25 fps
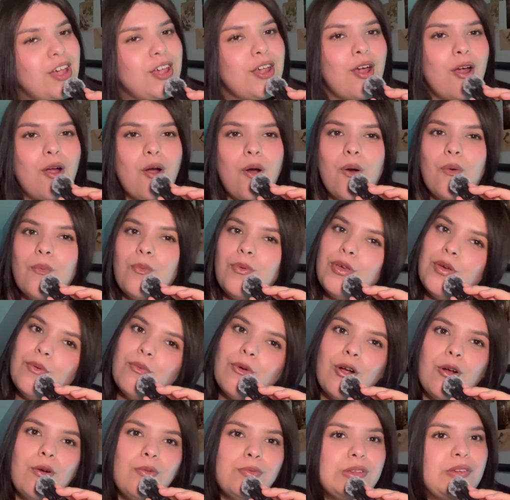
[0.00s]
you
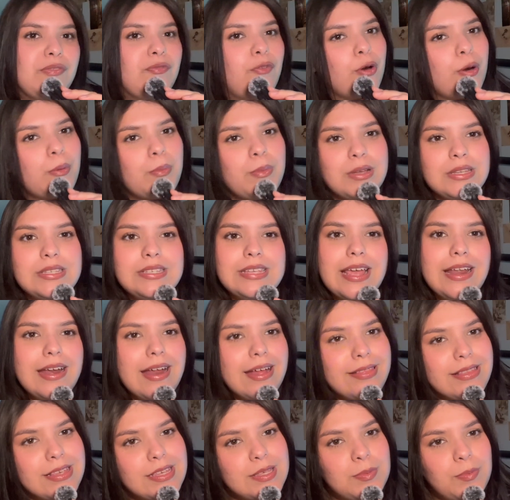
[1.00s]
were only 4 books in
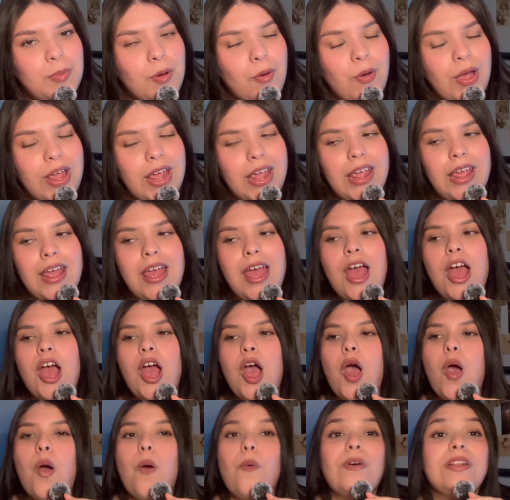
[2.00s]
at this point.
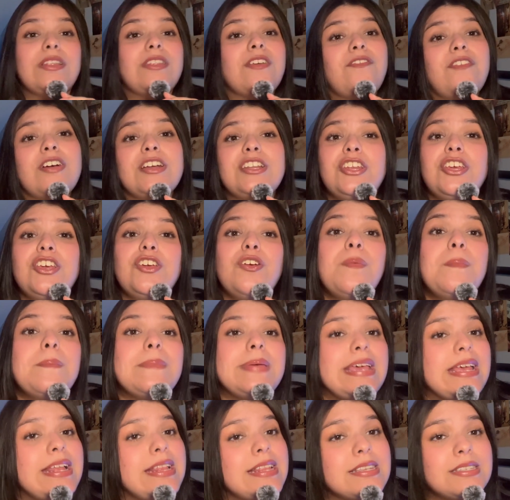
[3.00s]
What the fuck do you
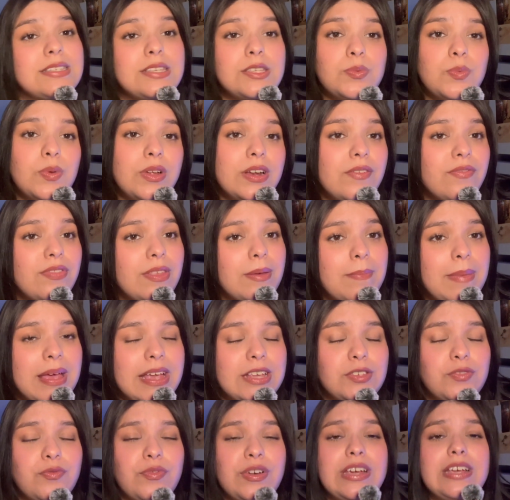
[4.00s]
mean this is one of the
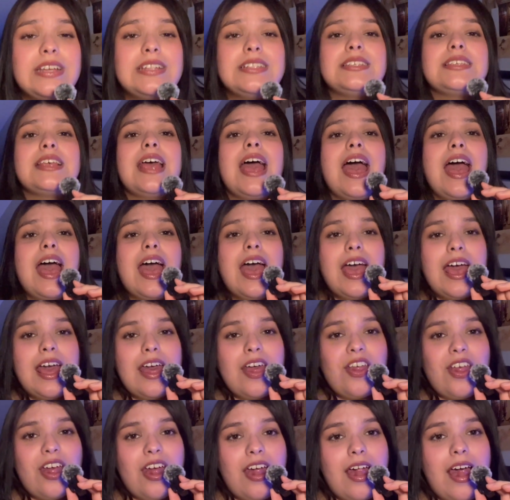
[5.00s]
best reads?
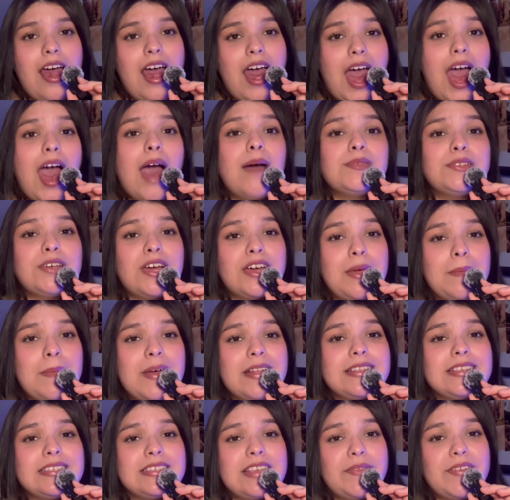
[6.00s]
I'm talking
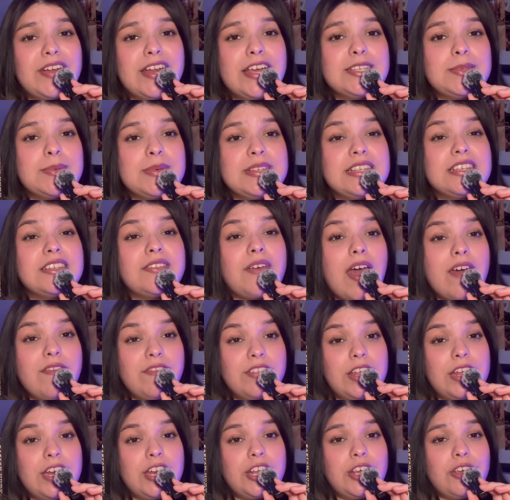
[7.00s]
about The 7 Husbands of
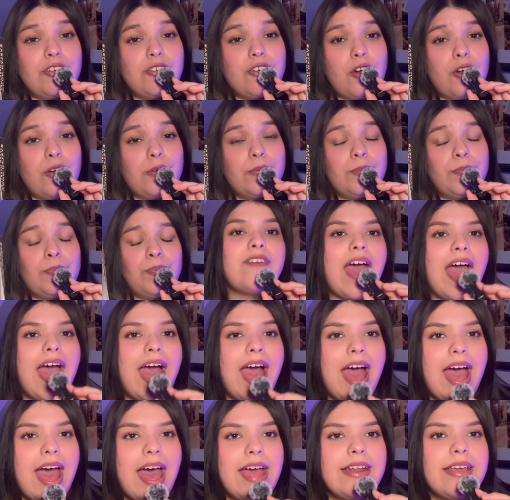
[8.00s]
Evelyn Hugo. I've
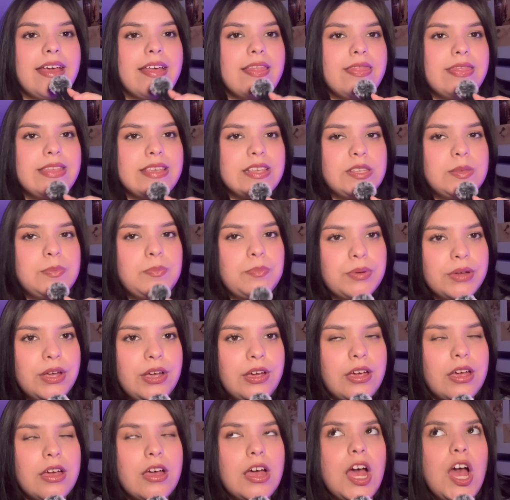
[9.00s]
had this
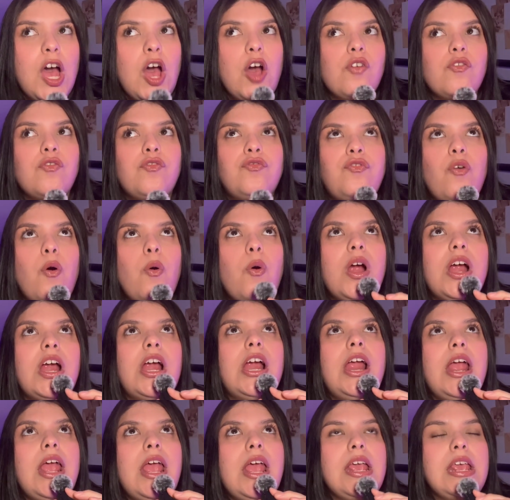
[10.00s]
book
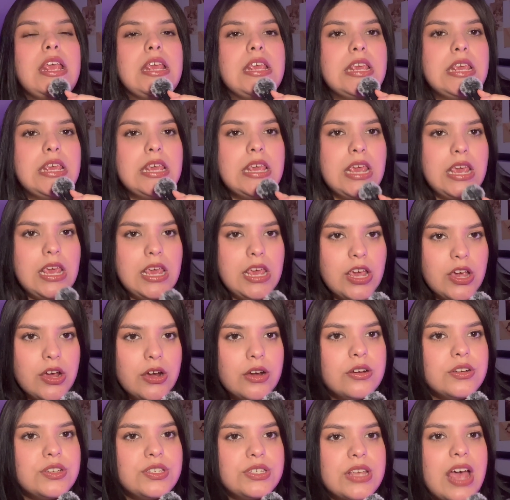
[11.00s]
for
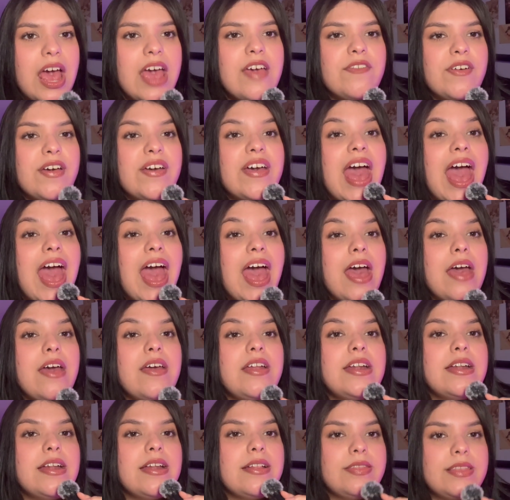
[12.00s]
years. I've
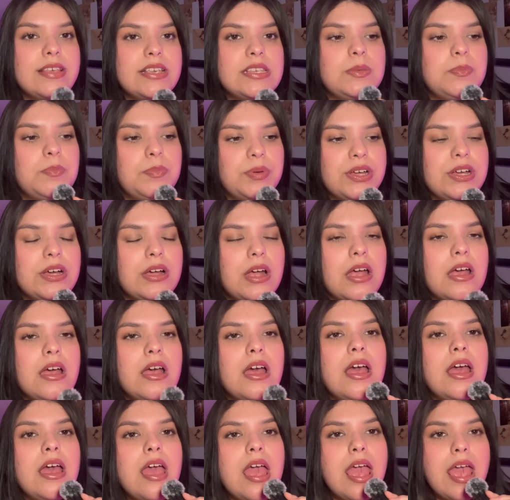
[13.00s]
had this book
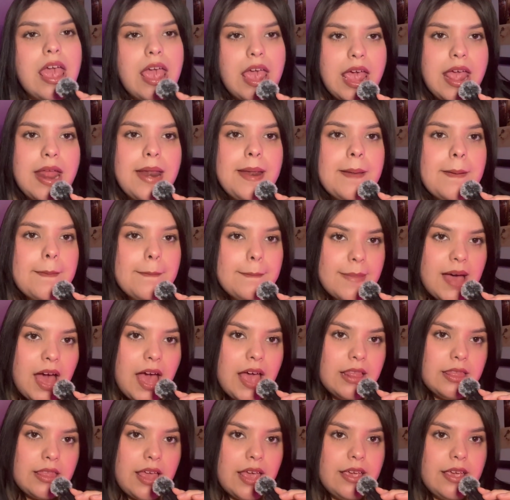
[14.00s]
in my